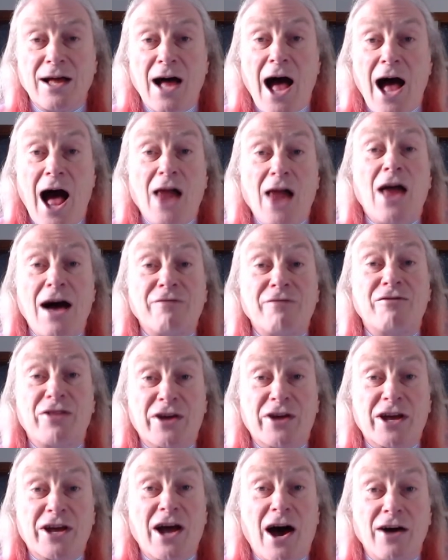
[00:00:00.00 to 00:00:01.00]
I'll have the
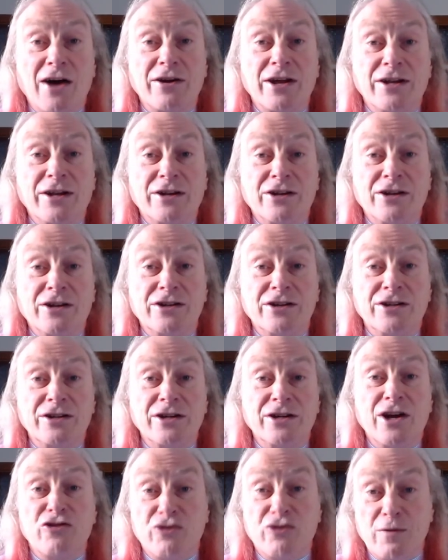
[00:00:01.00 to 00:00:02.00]
courage
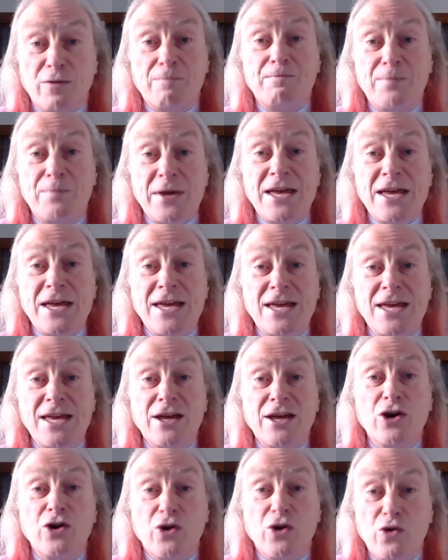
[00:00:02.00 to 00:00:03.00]
to be
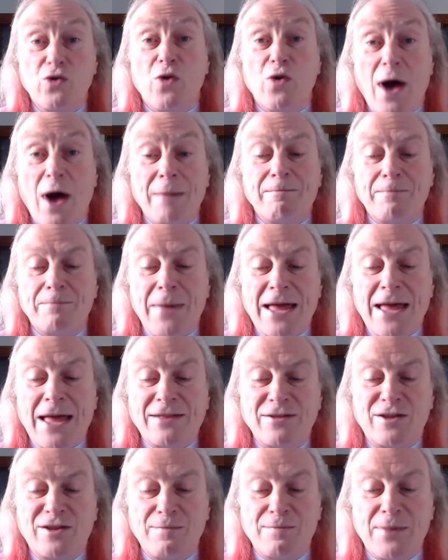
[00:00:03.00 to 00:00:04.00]
who I'm
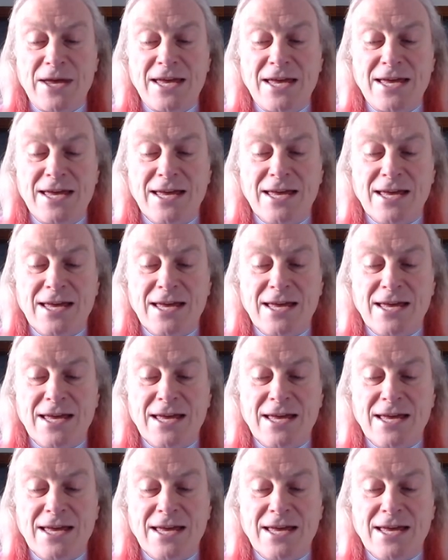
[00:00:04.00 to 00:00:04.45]
meant to be.